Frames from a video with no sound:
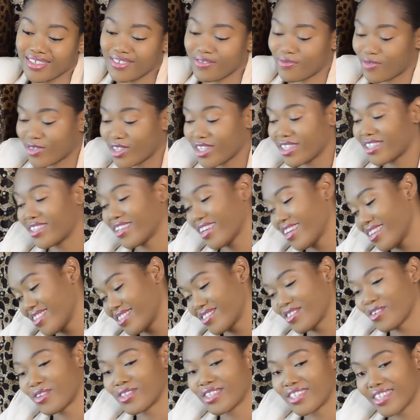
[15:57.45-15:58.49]
for the
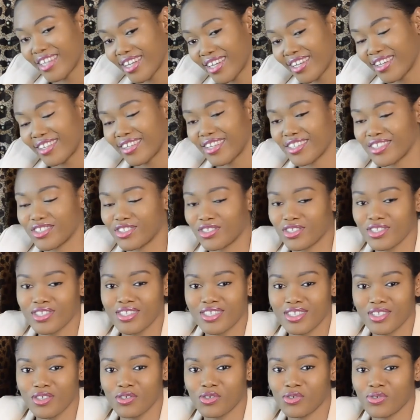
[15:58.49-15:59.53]
days or the day that she doesn't
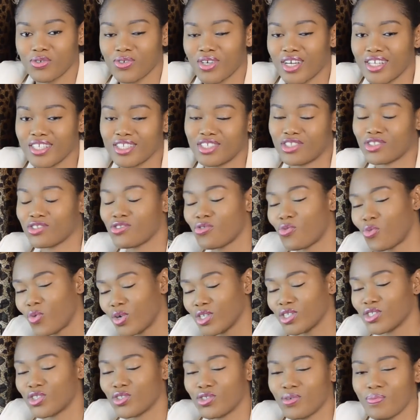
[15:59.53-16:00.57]
see you and she doesn't
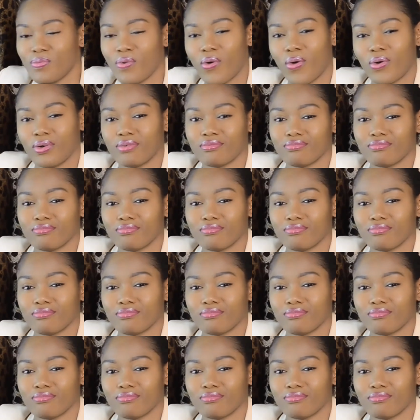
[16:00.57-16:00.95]
want you more.